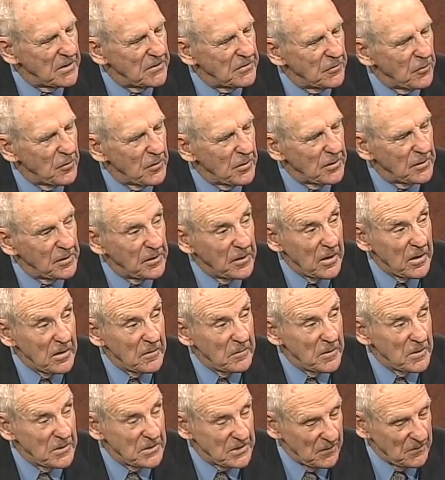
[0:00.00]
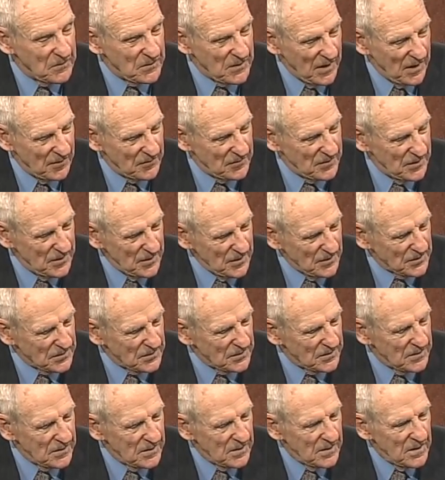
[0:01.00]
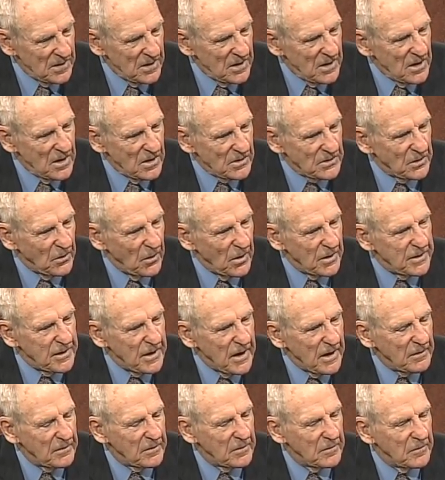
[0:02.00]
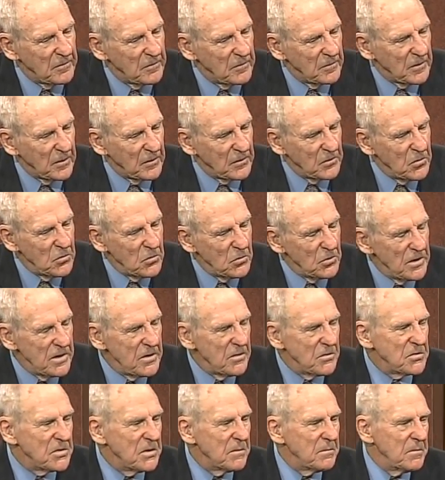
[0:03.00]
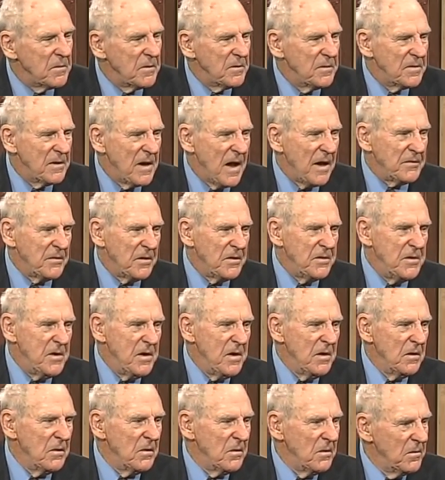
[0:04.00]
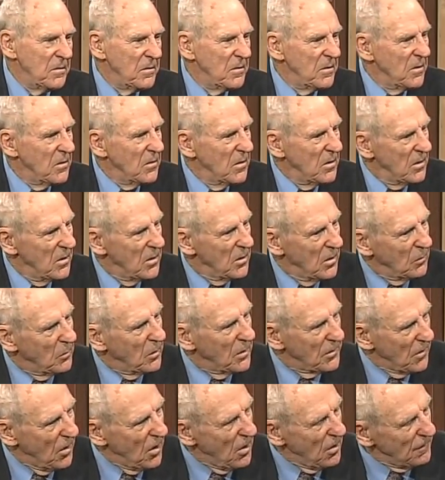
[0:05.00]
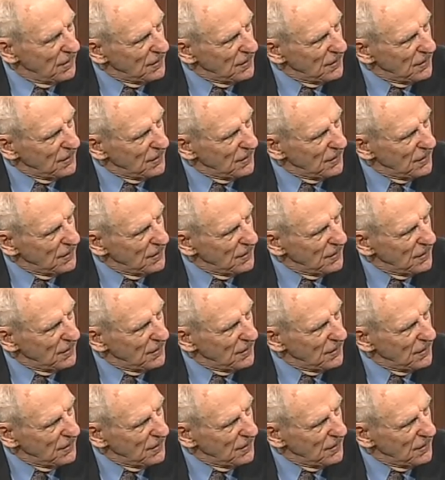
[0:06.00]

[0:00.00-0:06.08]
it's for the good and sometimes it isn't. So I think the new leadership has got to deal with all